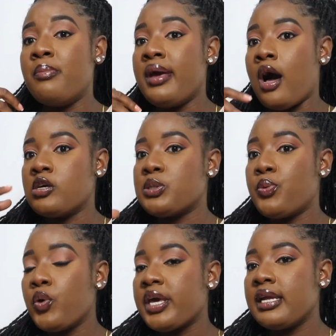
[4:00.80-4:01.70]
a bit
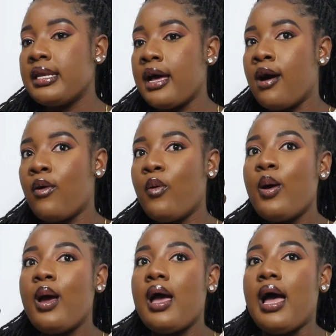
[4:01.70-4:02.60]
outspoken now,
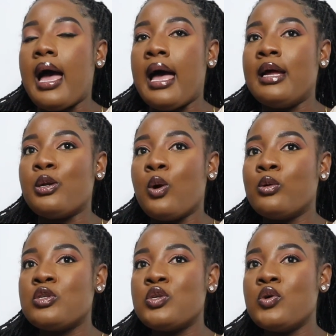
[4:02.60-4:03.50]
and
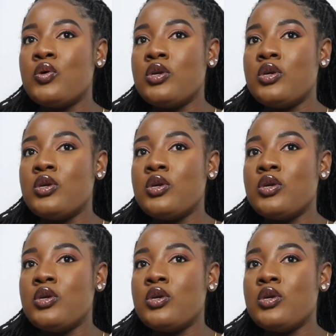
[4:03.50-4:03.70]
also,